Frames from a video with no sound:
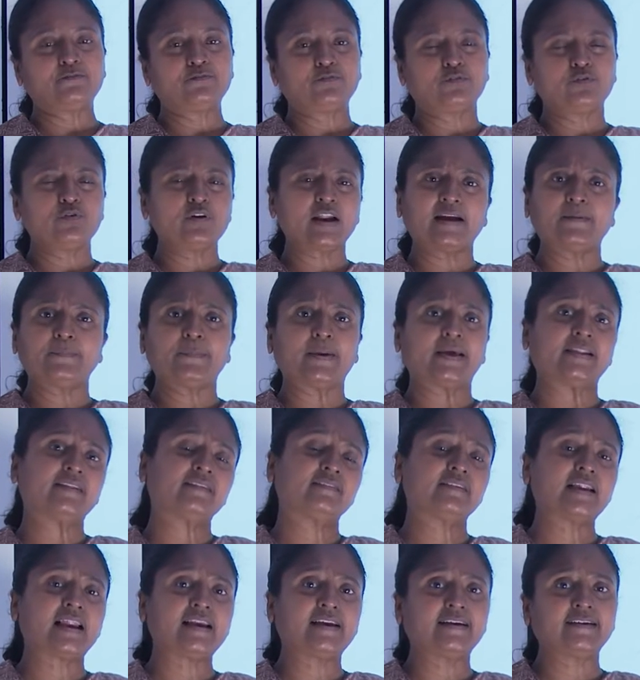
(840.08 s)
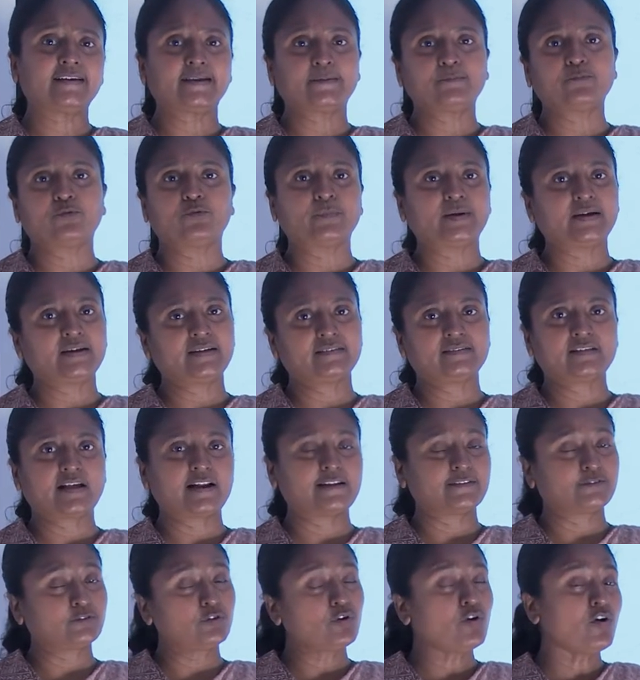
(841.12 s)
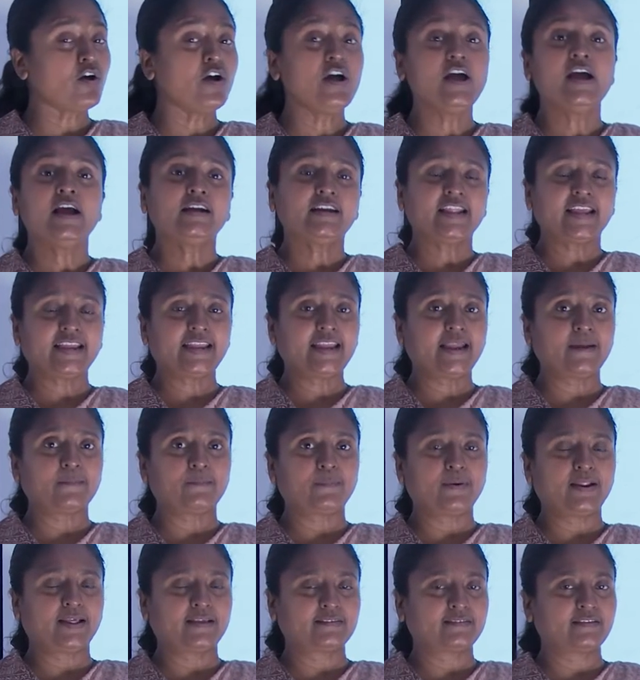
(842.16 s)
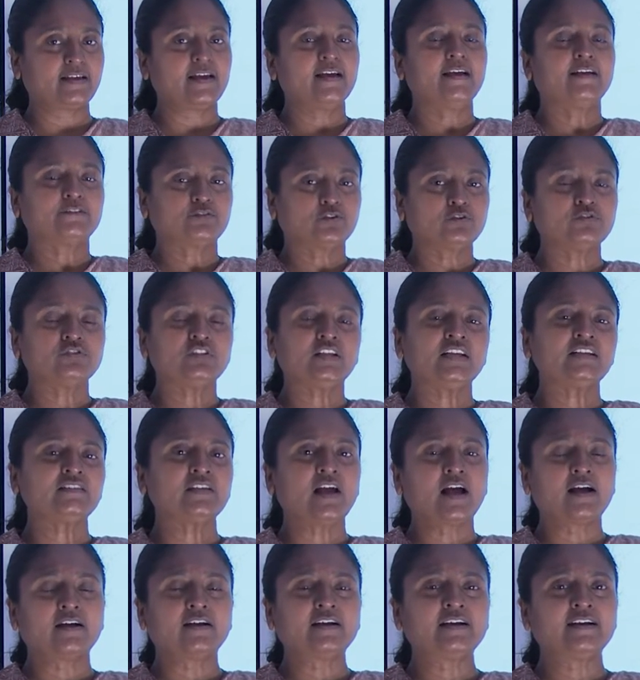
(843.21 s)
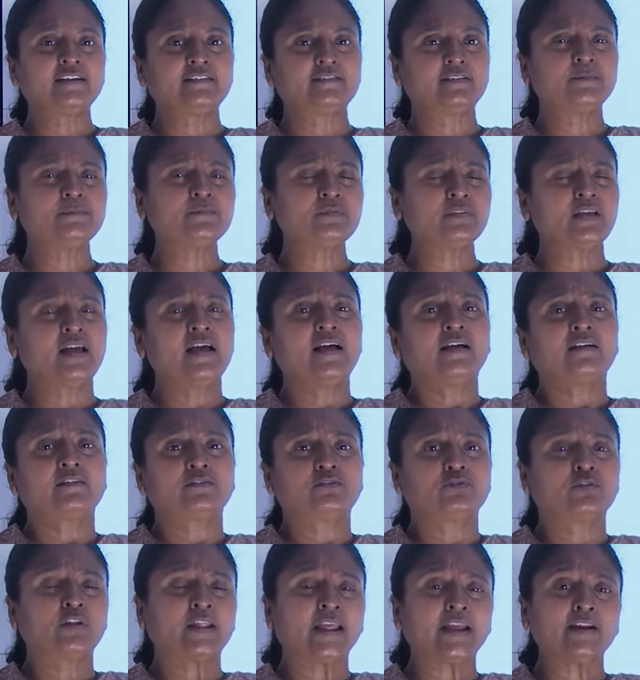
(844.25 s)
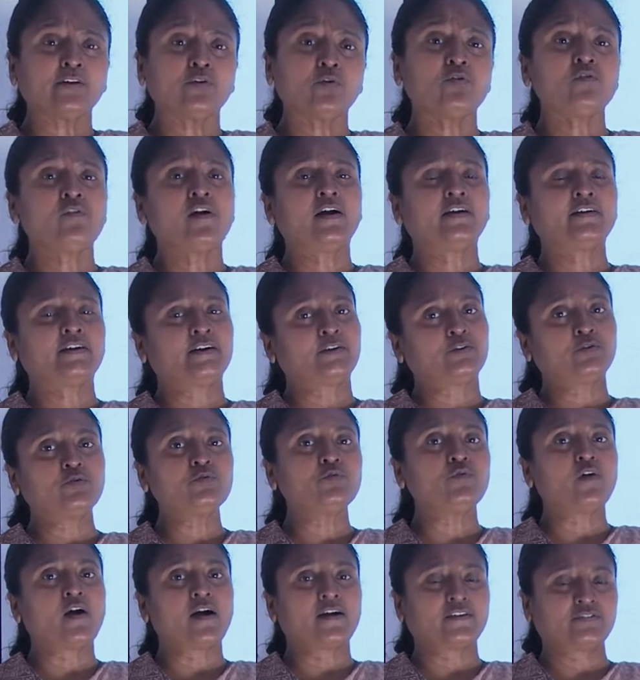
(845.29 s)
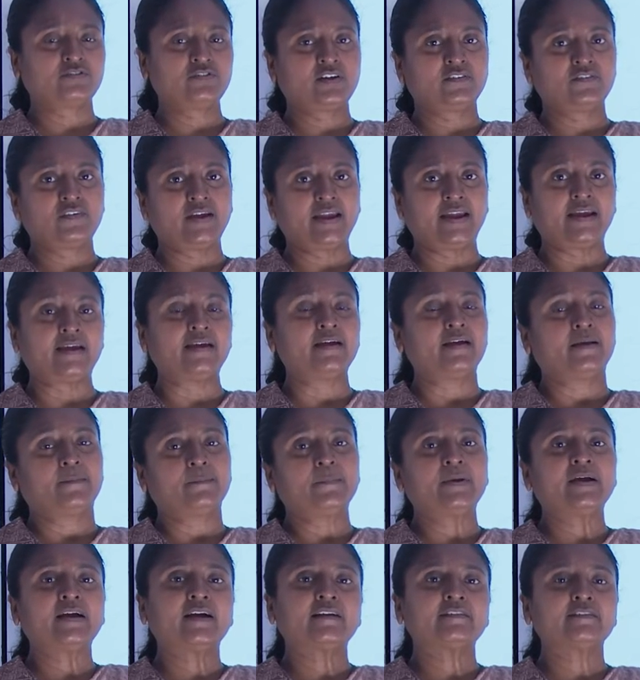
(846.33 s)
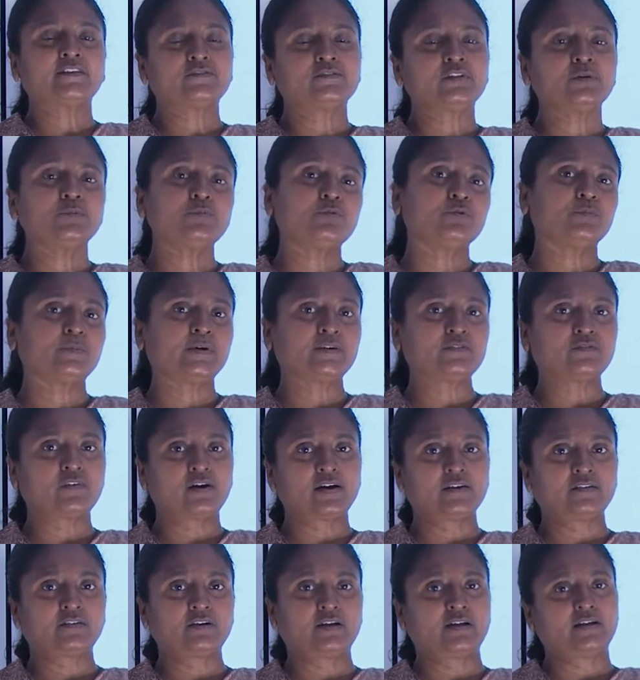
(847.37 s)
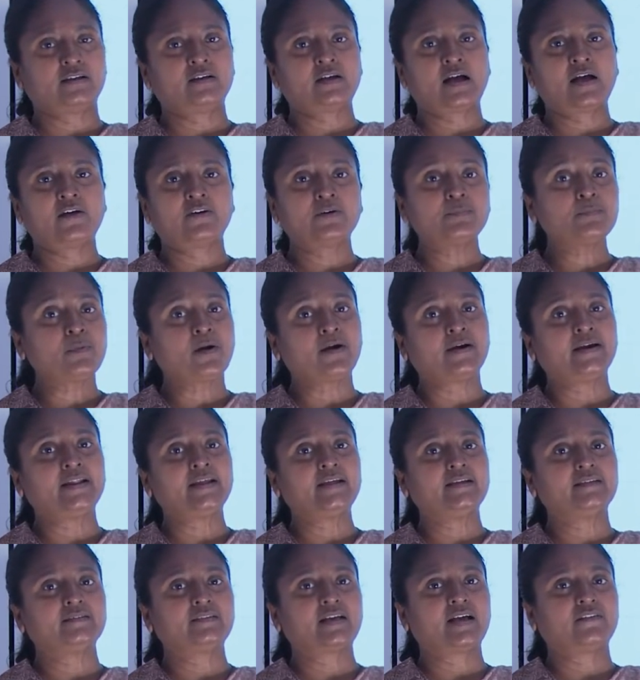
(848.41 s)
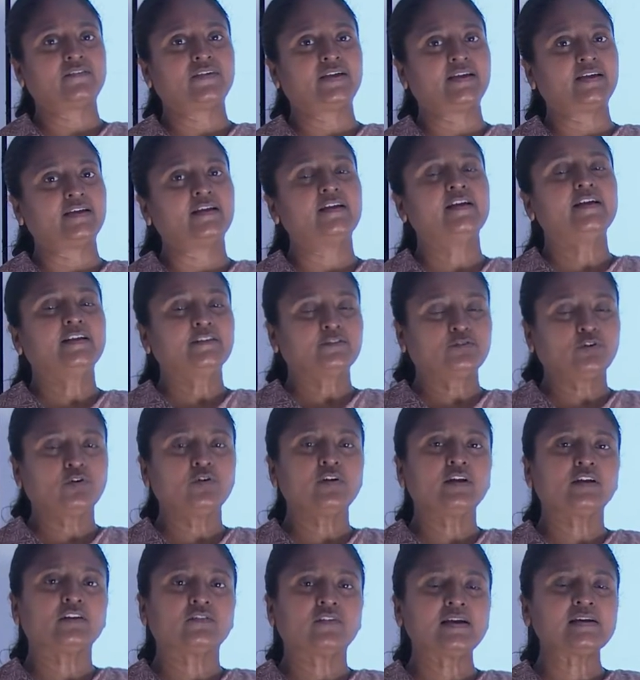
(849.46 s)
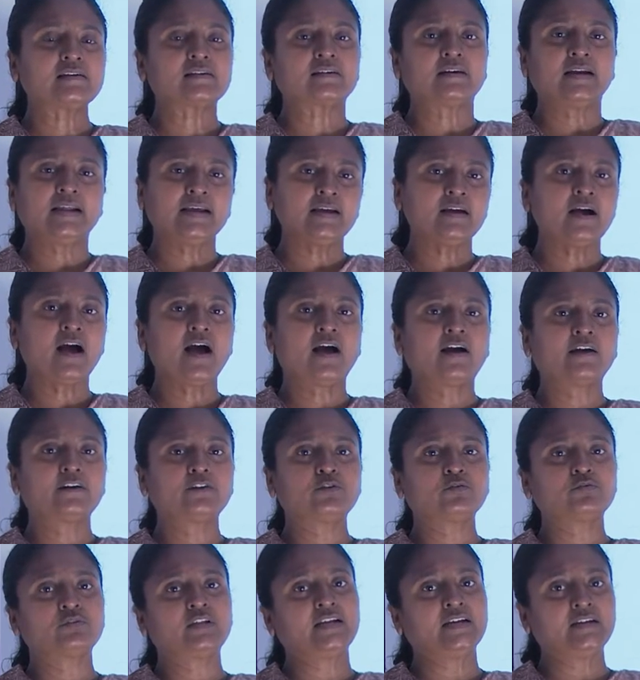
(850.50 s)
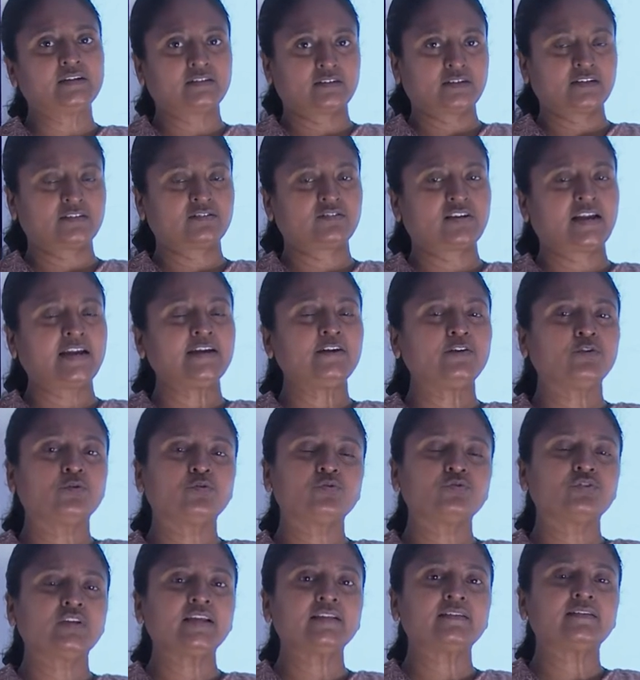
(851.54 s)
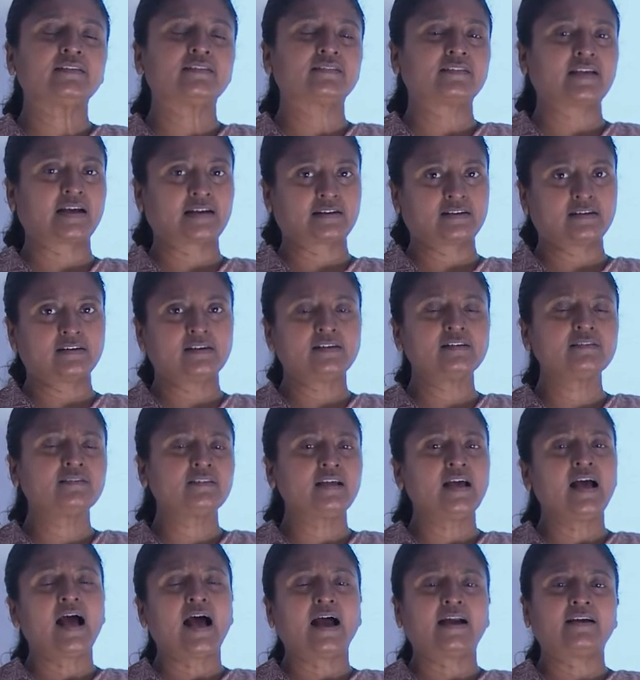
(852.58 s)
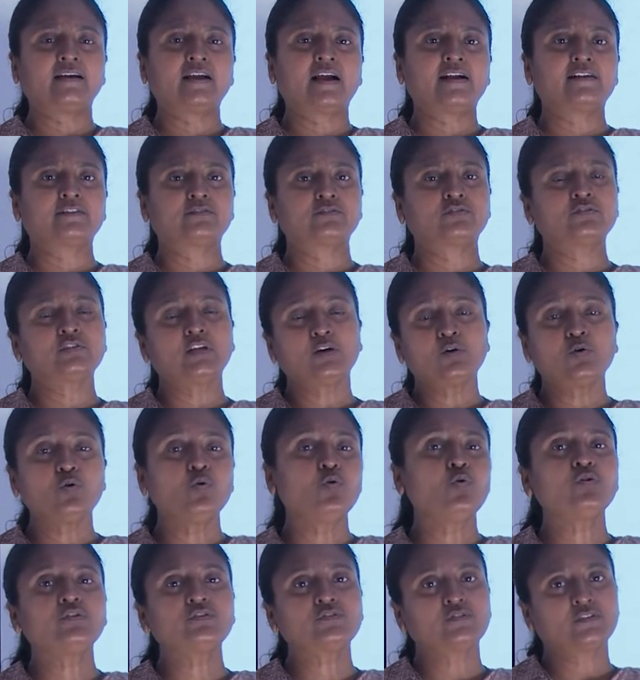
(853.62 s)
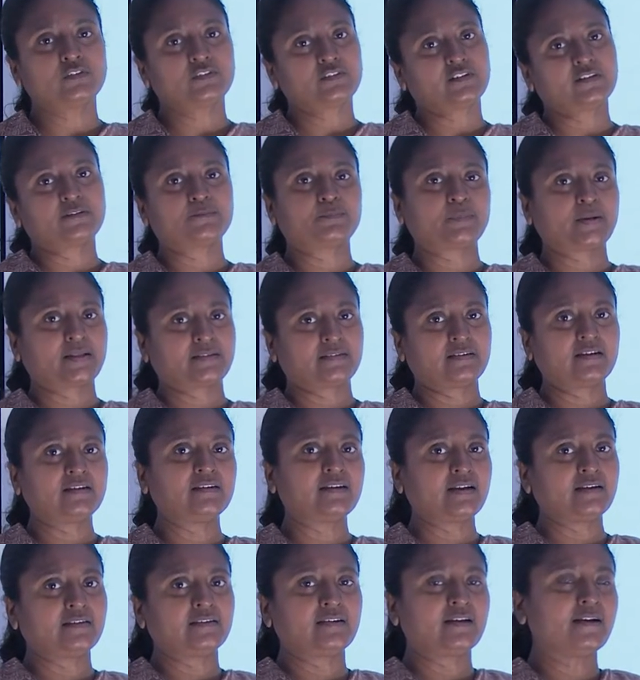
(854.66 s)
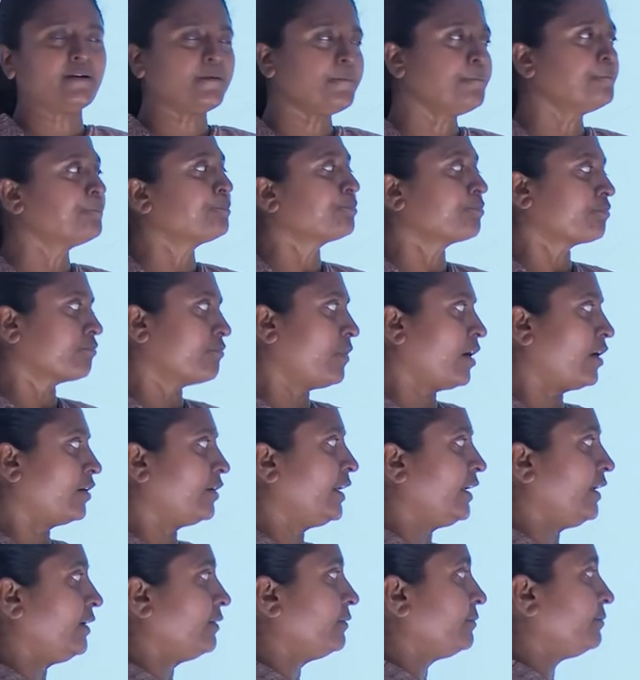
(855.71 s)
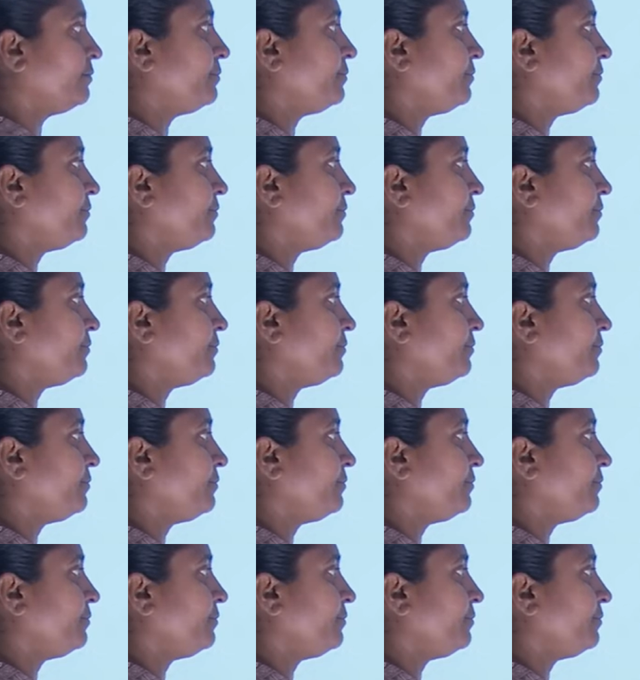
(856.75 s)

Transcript: food and peristaltic movement is also taking place. So, these organisms, they don't want to wash away because of the movement what our body is having. So, it will cling on to the intestine using the suckers and also the hooks which is present in the body